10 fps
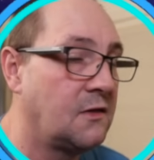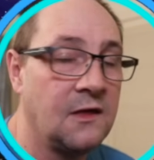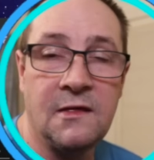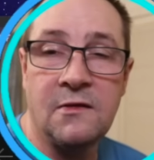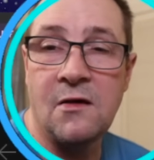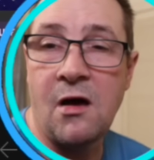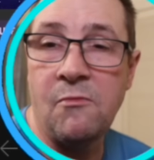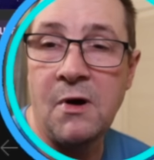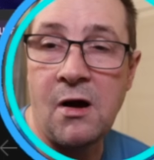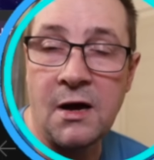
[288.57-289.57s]
So this is uh,
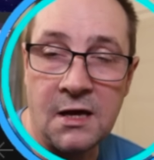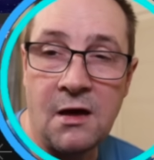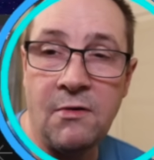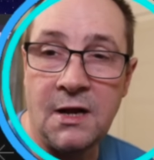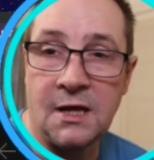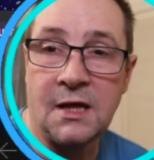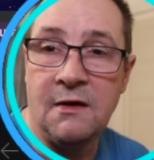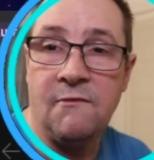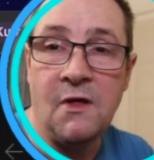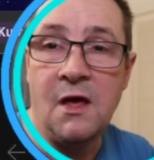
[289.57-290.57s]
where I can go in and
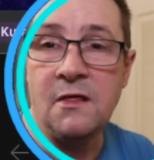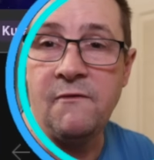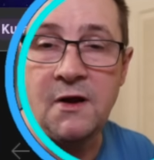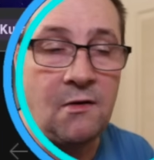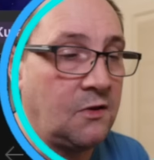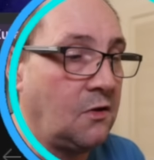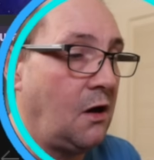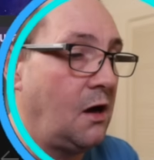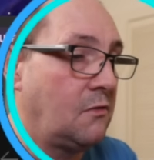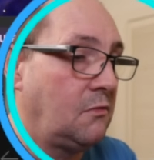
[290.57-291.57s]
give the video a
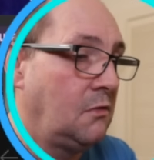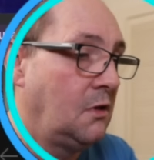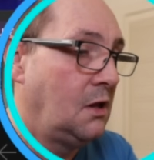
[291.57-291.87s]
title,